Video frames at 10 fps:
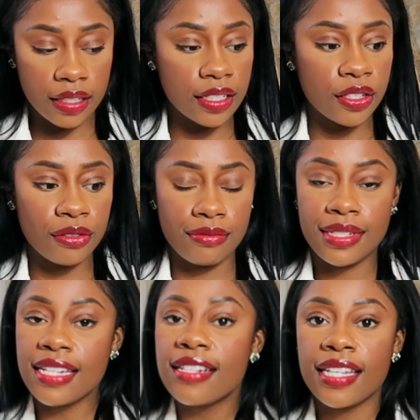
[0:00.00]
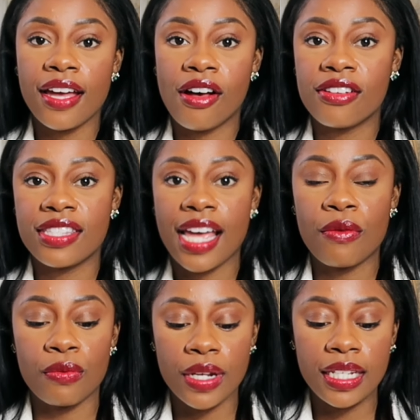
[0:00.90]
little details
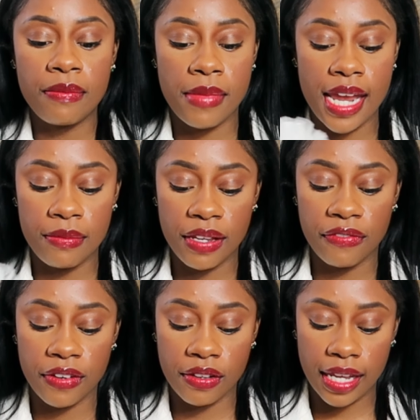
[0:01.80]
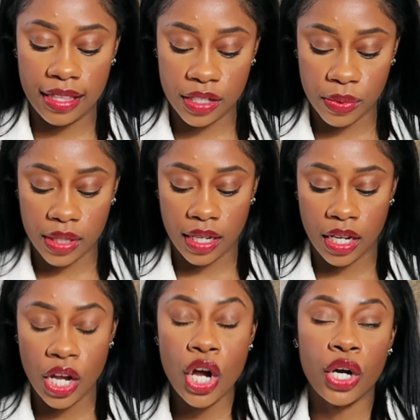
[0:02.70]
that really made me feel like this was
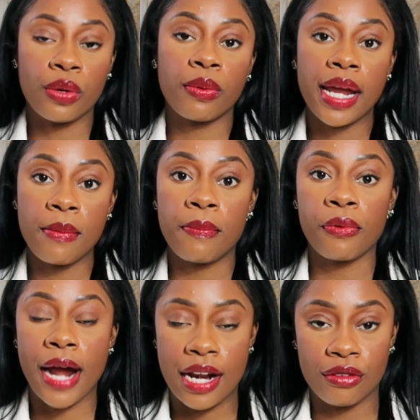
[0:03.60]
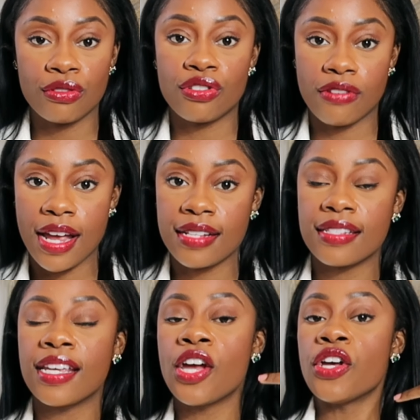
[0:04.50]
a great bridal
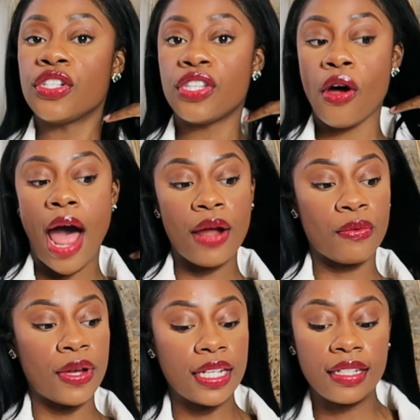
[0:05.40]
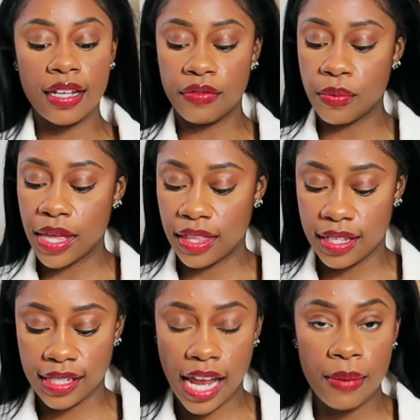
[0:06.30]
dress. So I really love the way that
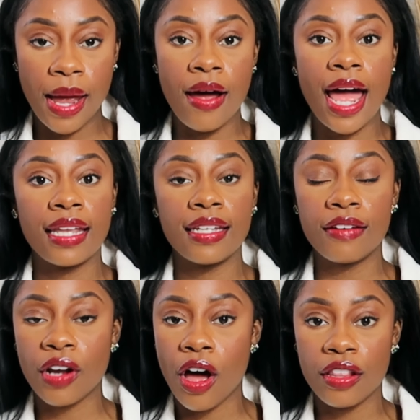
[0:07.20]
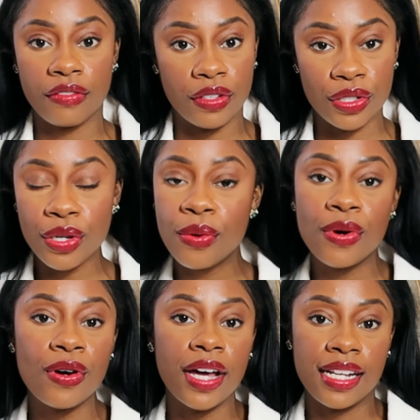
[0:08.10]
this came out. I loved all of the
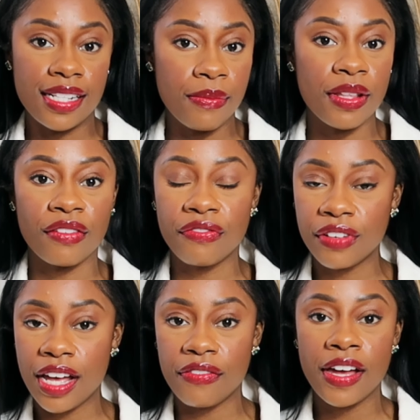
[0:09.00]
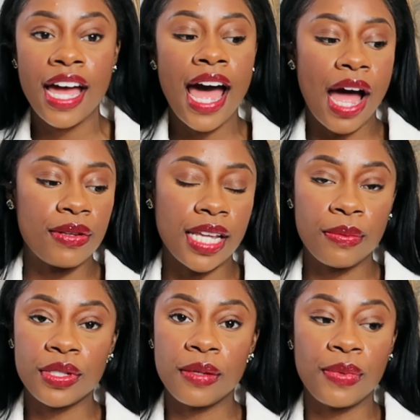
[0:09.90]
tulle and some of the fluff. I was
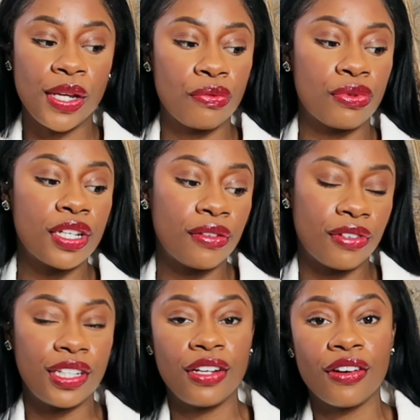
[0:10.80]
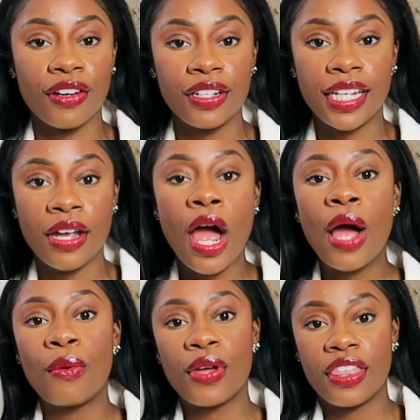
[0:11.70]
able to be really girly
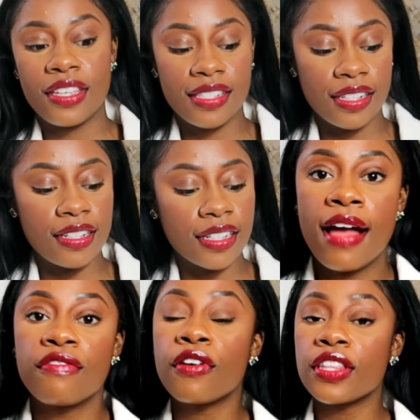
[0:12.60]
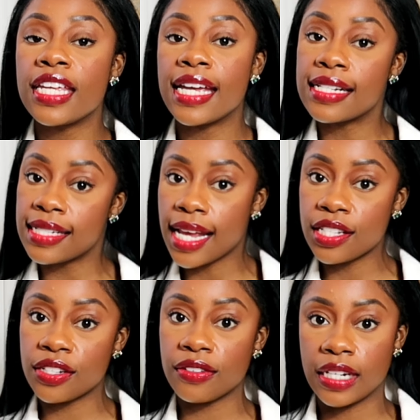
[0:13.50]
with this look. For the
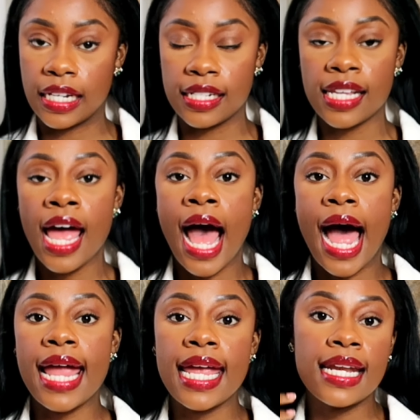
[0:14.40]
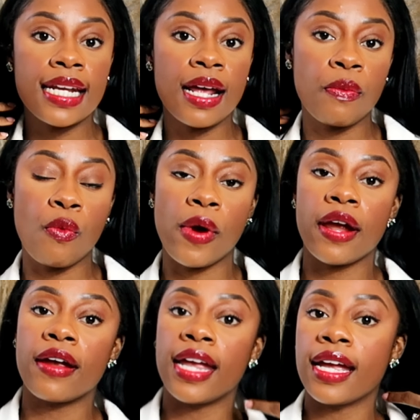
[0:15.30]
accessories, I ended up
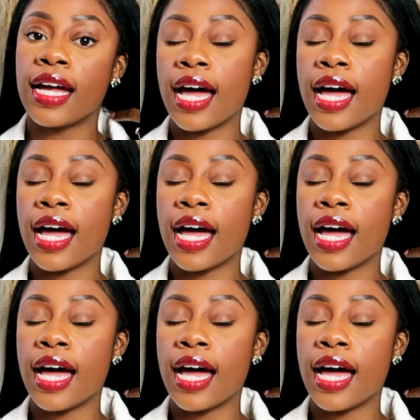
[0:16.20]
wearing